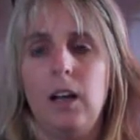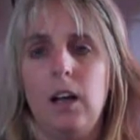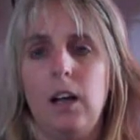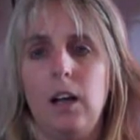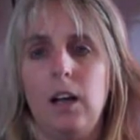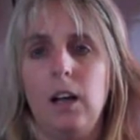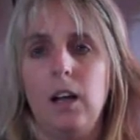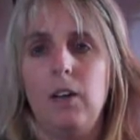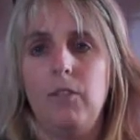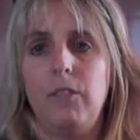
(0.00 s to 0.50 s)

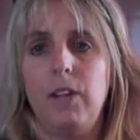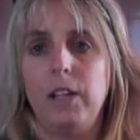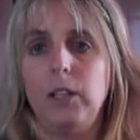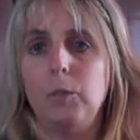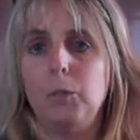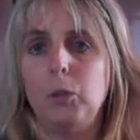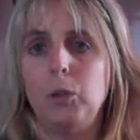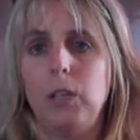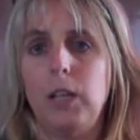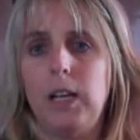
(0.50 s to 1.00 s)
uh,
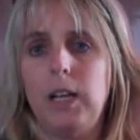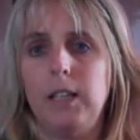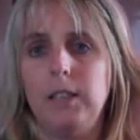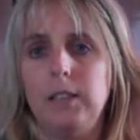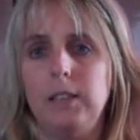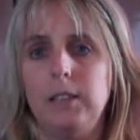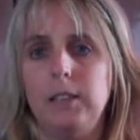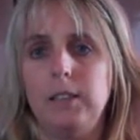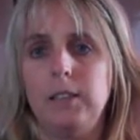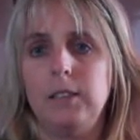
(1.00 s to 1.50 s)
available
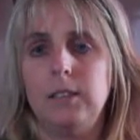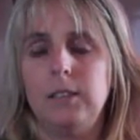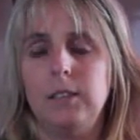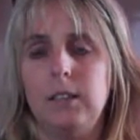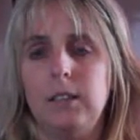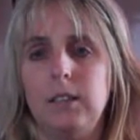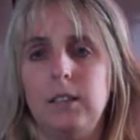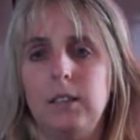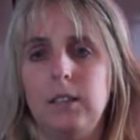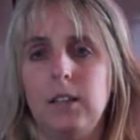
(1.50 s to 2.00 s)
and
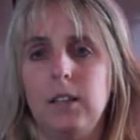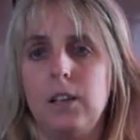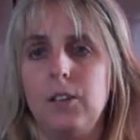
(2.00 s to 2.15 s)
uh,